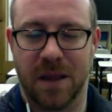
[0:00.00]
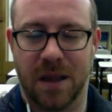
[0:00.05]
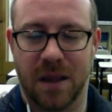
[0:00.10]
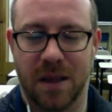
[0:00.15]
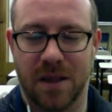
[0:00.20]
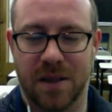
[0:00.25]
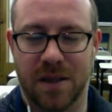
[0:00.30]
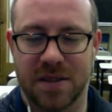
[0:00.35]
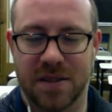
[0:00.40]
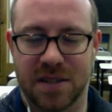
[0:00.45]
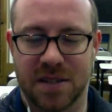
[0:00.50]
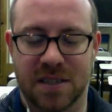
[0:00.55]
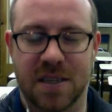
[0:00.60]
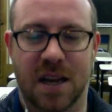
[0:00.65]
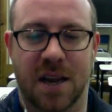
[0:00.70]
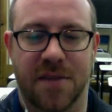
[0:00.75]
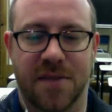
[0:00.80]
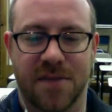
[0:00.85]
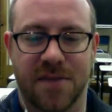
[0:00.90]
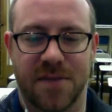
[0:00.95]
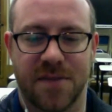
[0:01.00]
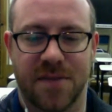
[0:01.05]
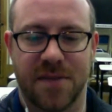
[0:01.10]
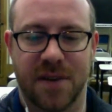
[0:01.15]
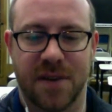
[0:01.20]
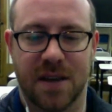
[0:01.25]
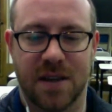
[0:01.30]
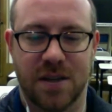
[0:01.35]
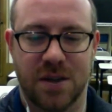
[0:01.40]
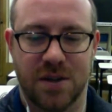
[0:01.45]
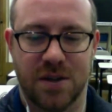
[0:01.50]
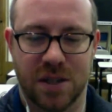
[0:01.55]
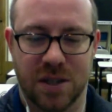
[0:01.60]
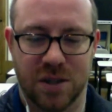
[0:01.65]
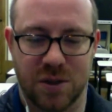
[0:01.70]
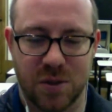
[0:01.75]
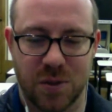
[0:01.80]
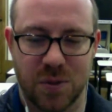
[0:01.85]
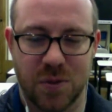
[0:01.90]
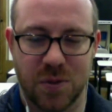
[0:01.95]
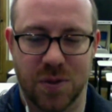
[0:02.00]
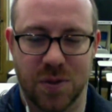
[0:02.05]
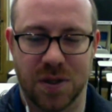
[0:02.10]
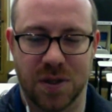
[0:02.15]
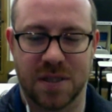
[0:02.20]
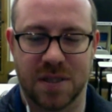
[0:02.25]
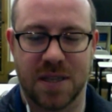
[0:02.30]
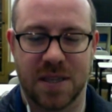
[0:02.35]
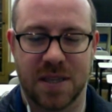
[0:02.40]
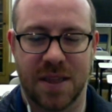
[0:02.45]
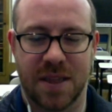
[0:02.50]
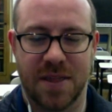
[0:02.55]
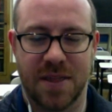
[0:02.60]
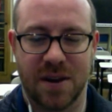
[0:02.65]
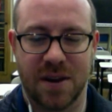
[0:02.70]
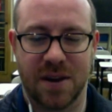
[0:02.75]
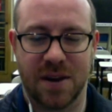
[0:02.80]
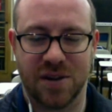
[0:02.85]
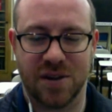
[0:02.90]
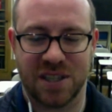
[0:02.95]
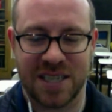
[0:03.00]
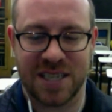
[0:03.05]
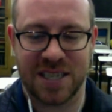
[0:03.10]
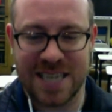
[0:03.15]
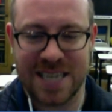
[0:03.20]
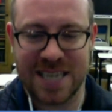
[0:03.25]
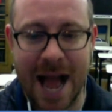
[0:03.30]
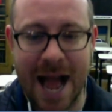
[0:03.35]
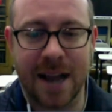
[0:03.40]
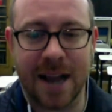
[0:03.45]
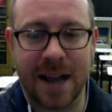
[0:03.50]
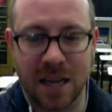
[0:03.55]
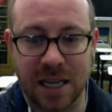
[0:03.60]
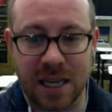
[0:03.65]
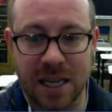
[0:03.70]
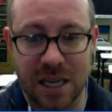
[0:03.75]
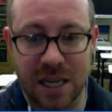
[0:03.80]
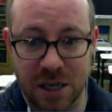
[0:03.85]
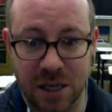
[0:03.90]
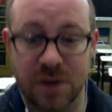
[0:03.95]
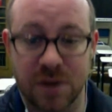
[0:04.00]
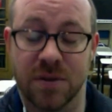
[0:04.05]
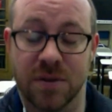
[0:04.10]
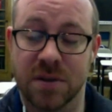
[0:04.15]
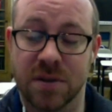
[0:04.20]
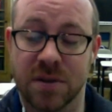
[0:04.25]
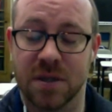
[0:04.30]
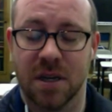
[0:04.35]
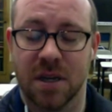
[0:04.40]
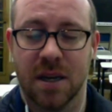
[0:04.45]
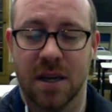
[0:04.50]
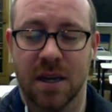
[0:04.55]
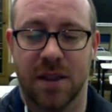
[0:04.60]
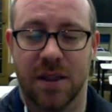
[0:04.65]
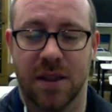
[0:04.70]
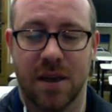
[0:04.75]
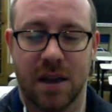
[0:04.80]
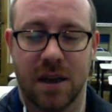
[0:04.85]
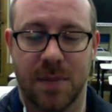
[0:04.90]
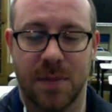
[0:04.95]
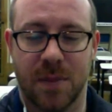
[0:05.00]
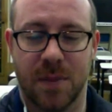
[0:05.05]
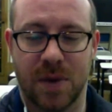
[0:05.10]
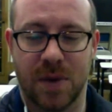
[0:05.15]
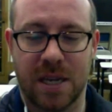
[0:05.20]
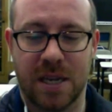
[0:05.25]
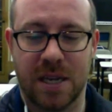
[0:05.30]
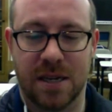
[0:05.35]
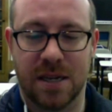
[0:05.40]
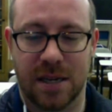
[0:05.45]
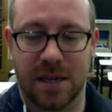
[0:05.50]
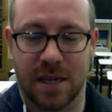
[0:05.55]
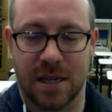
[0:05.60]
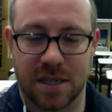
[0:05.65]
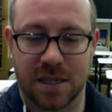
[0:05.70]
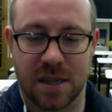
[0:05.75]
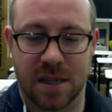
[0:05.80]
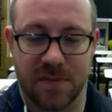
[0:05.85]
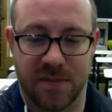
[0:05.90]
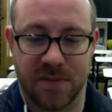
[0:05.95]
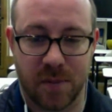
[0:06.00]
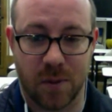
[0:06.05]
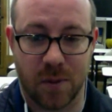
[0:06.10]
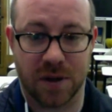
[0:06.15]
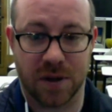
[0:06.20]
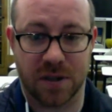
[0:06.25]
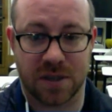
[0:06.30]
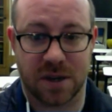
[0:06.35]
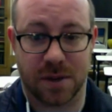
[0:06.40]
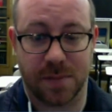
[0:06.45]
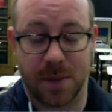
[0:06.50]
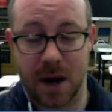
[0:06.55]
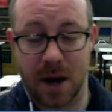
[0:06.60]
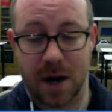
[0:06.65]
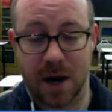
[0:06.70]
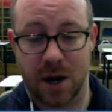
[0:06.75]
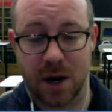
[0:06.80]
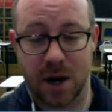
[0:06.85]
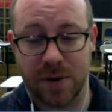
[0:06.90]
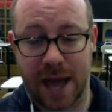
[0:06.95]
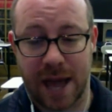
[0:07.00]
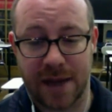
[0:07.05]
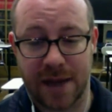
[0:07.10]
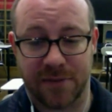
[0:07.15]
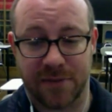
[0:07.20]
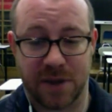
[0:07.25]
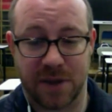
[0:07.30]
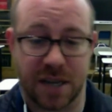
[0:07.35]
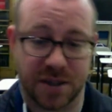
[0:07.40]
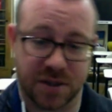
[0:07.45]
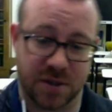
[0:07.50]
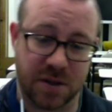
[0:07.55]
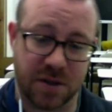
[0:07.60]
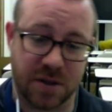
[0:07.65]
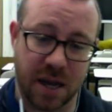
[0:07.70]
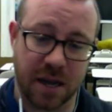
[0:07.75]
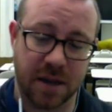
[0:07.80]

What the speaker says: stuff and using tools that they're just not going to use. We need to teach them for tomorrow, not for yesterday.